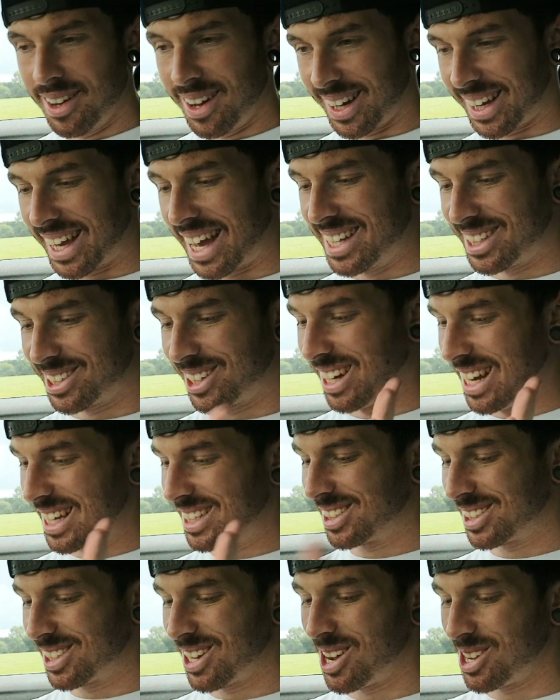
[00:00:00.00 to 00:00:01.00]
Okay, so
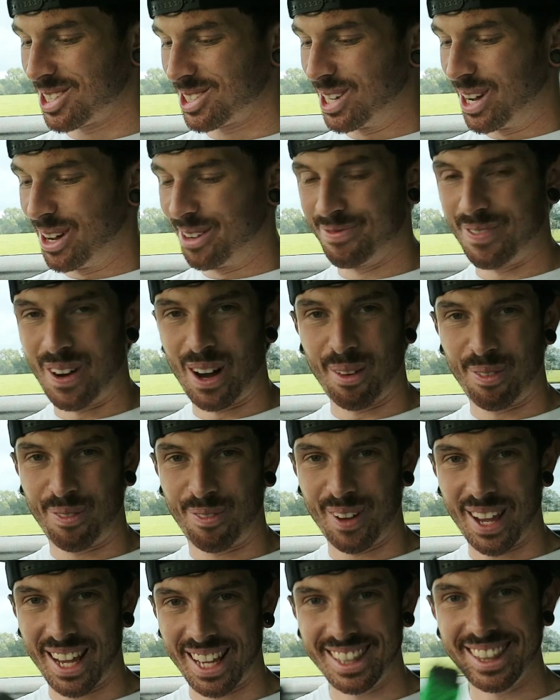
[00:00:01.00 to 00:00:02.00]
let's start off by
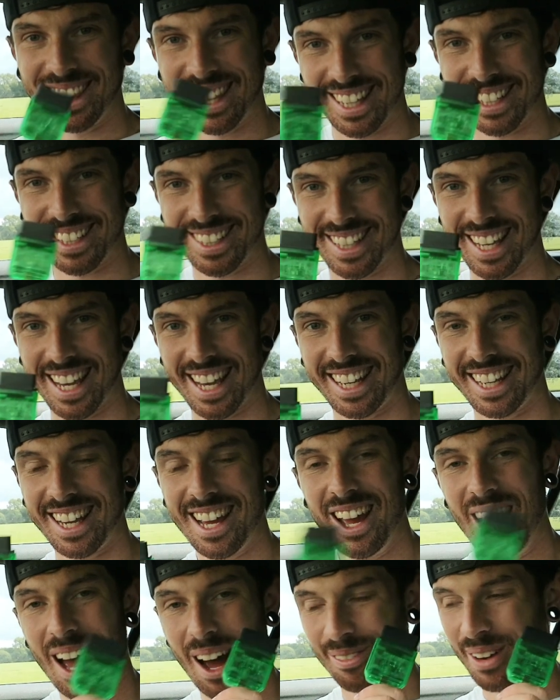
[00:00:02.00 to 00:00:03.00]
fitting this thing.
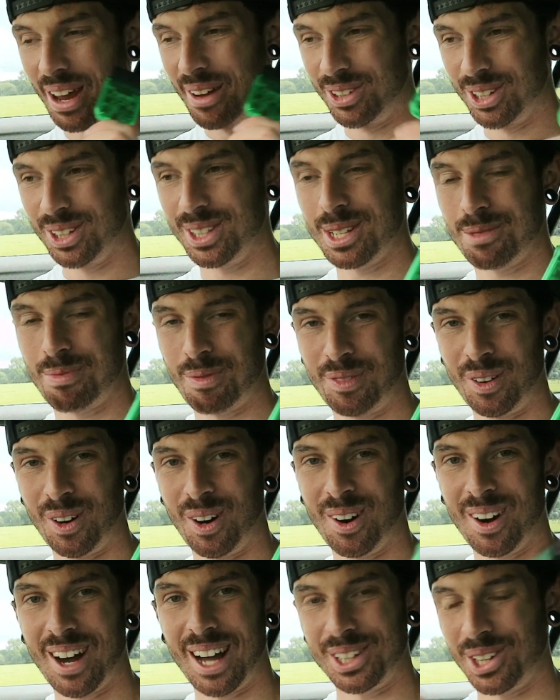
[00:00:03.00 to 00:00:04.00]
I've never done this
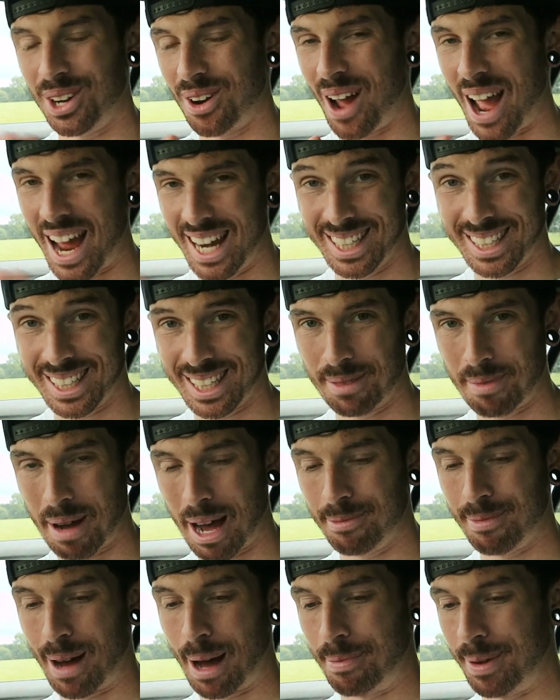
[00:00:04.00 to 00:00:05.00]
before, I don't know anything
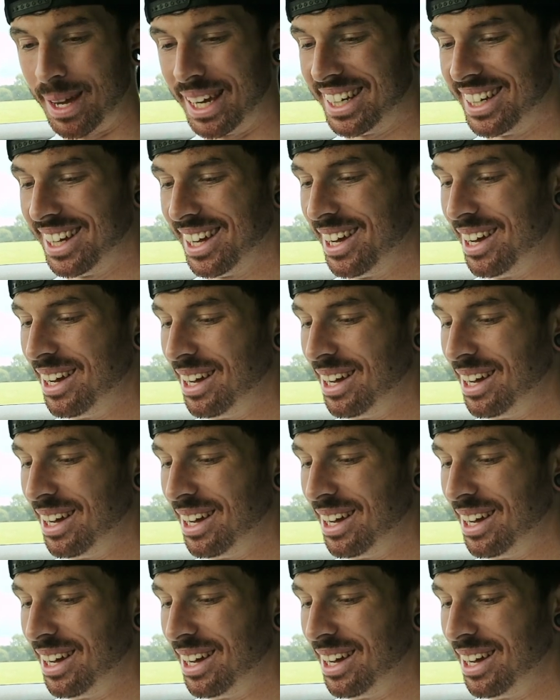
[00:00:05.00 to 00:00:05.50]
about mapping.